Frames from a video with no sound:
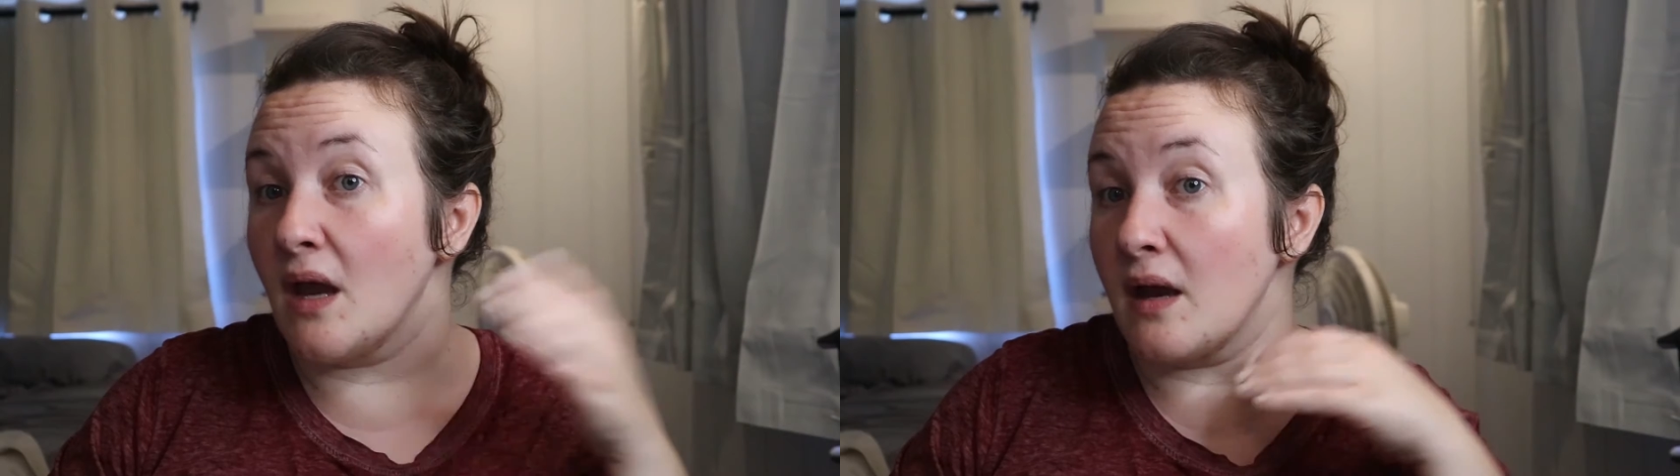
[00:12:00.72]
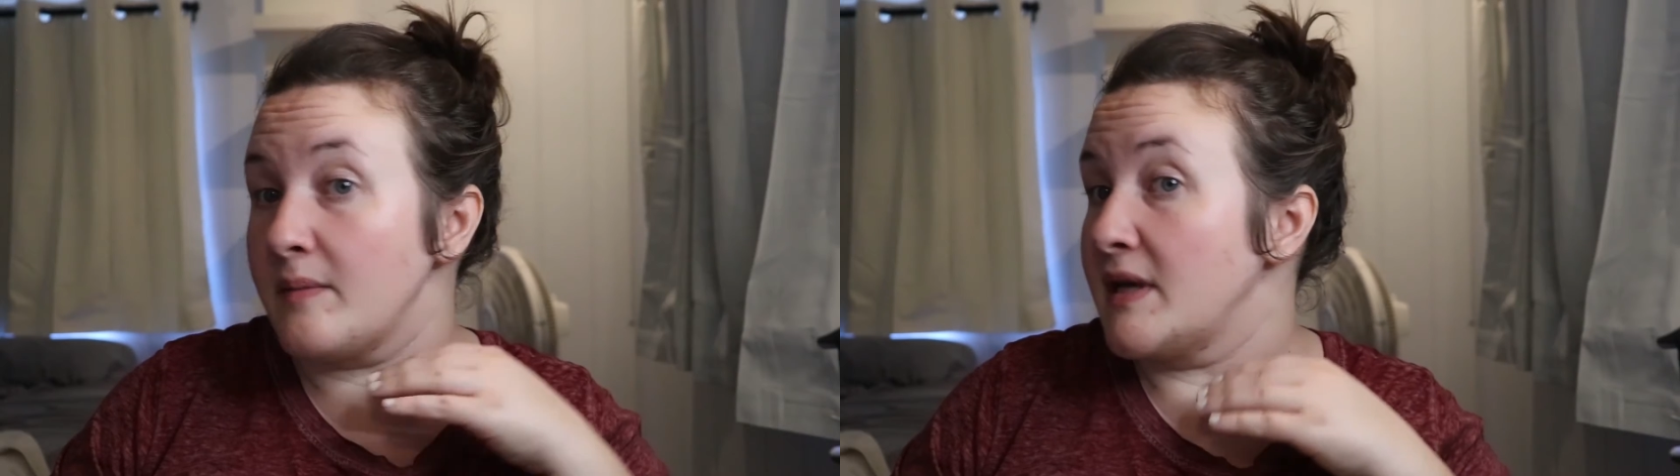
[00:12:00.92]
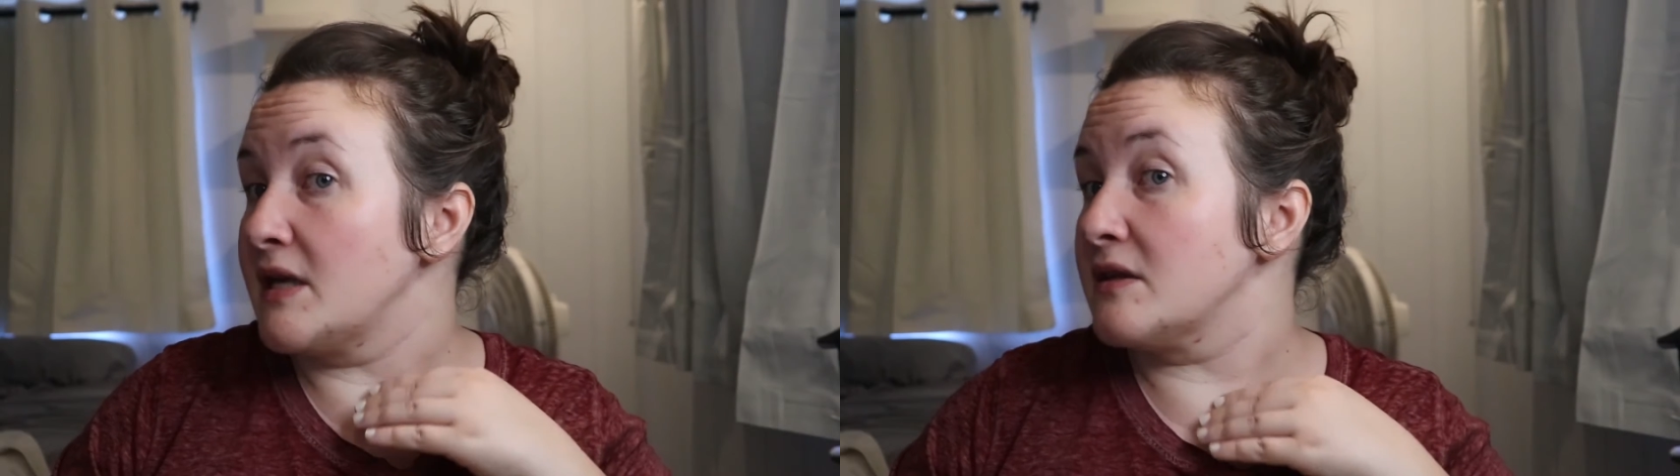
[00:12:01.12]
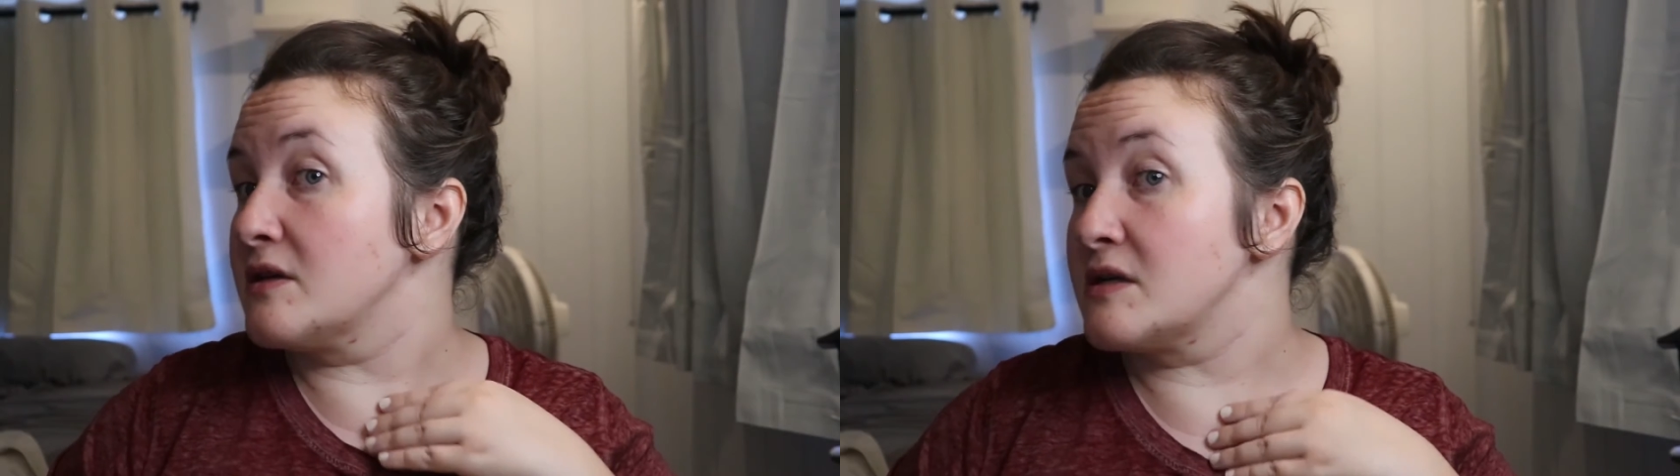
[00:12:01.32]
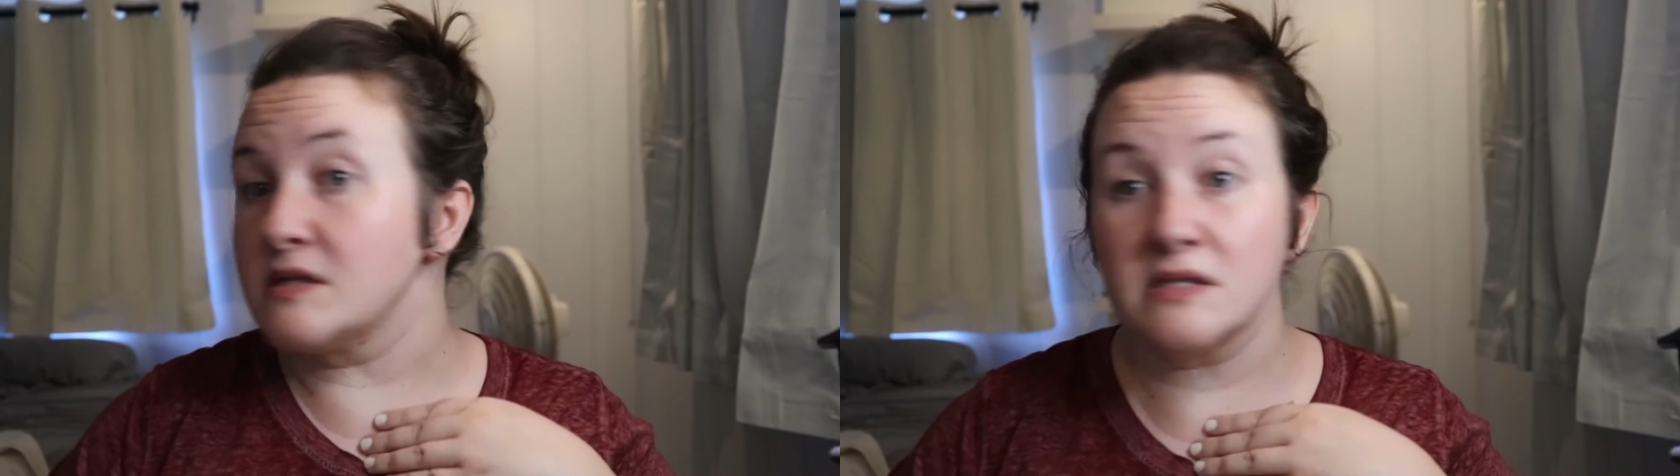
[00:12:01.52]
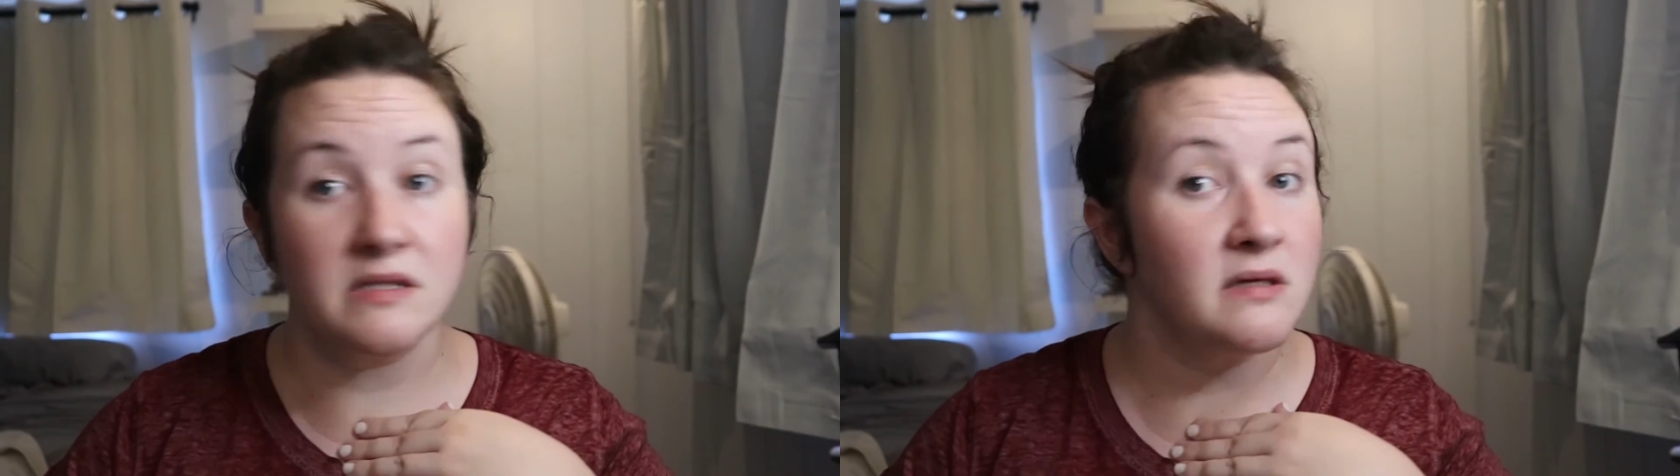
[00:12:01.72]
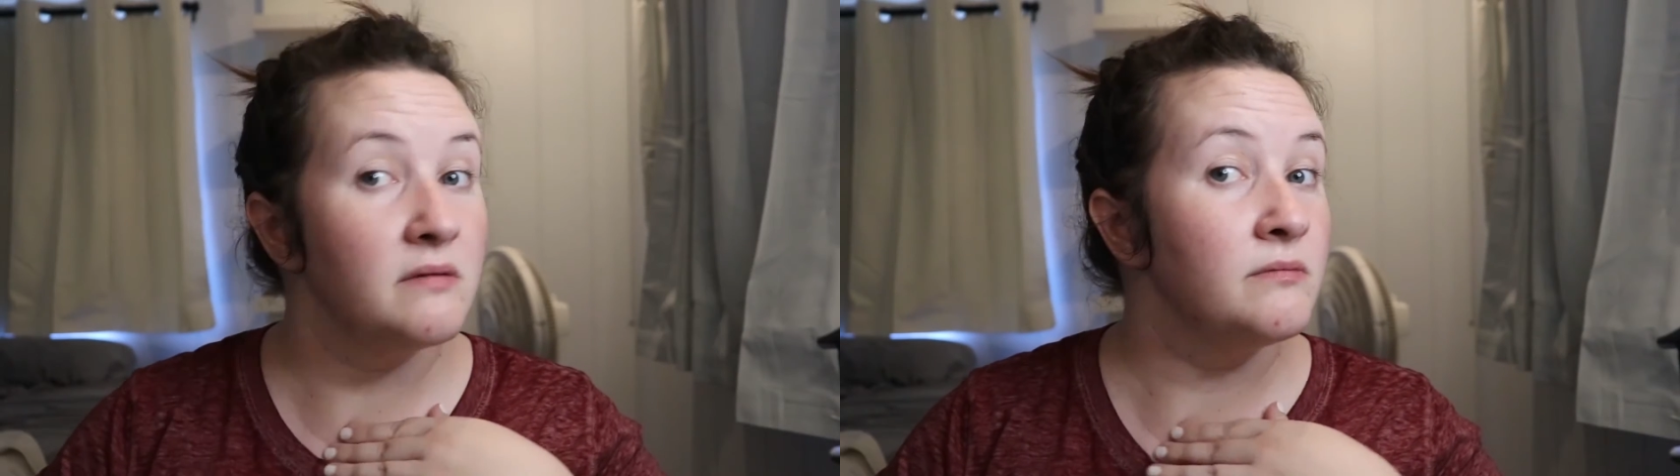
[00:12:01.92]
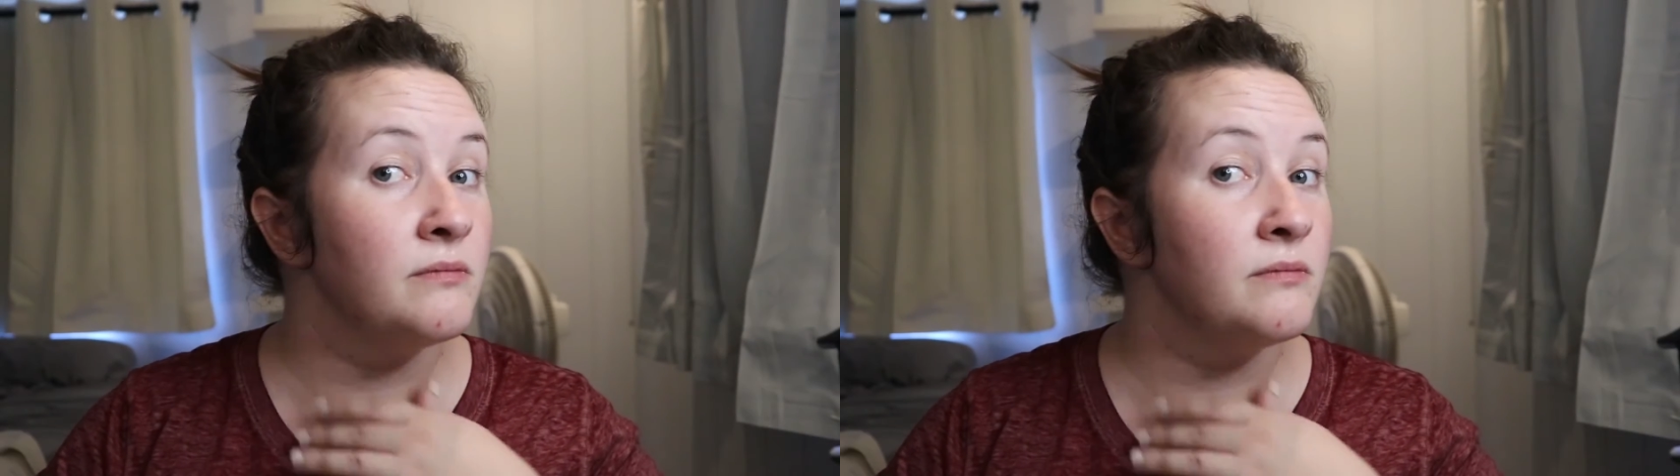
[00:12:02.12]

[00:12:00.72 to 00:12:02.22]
I mean, it looks